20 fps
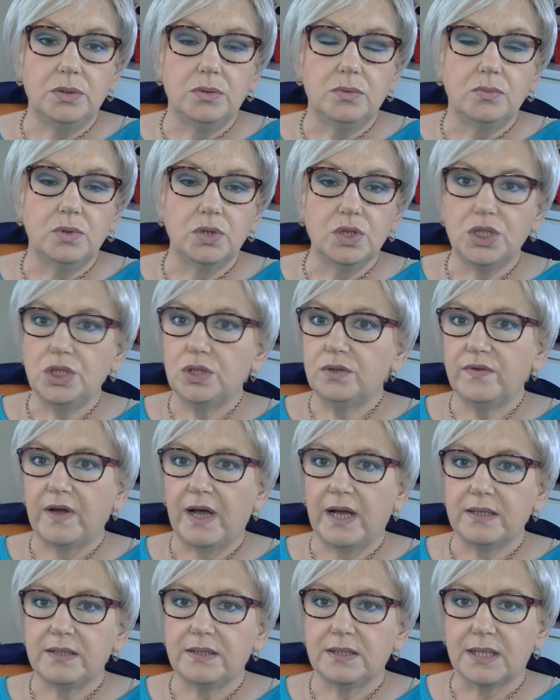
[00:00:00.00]
Once you've
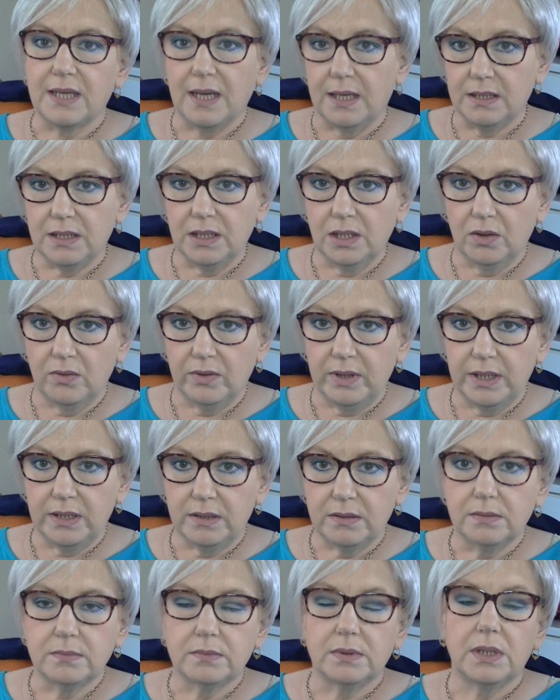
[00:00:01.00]
had the cannula
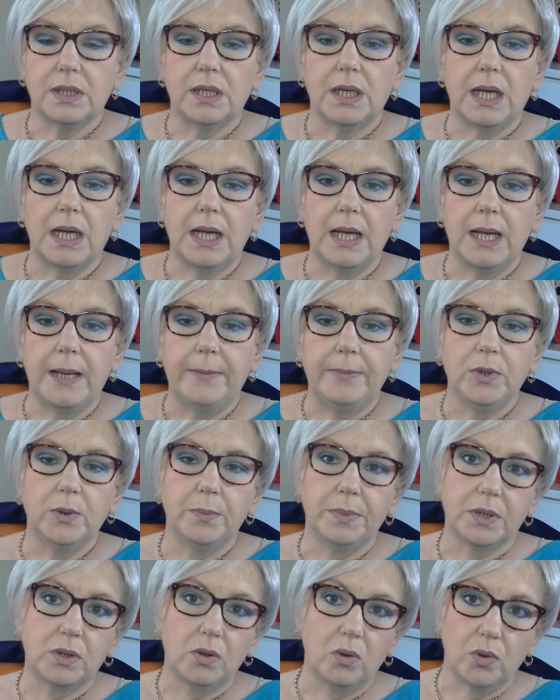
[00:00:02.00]
in, you'll
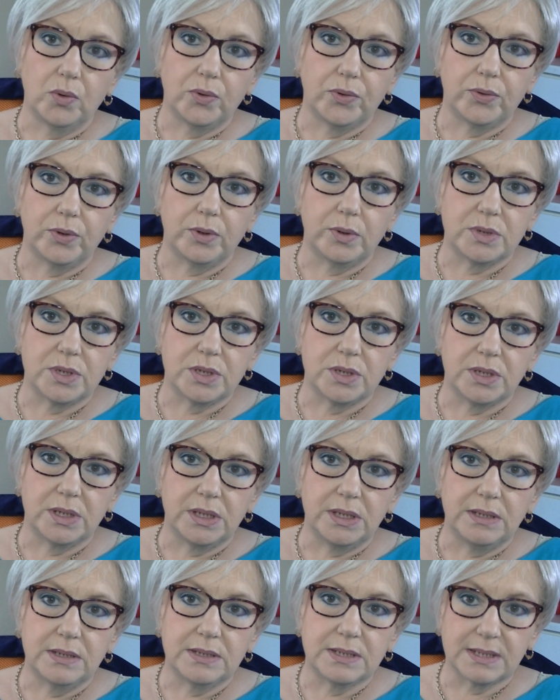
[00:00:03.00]
be called through to
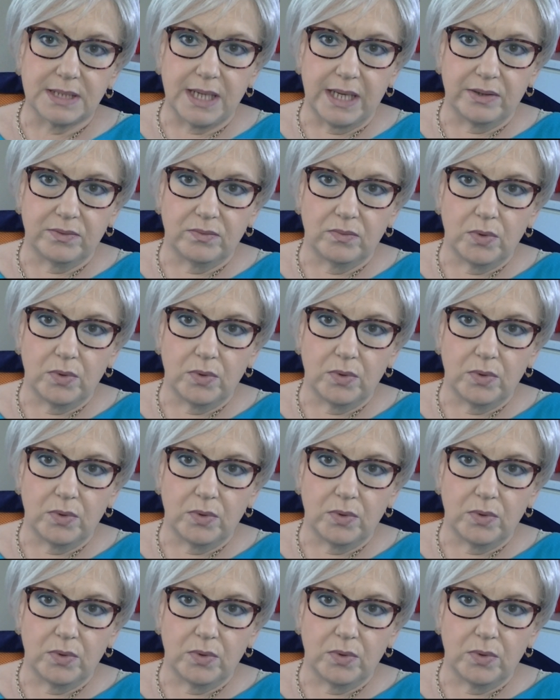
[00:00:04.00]
the scanner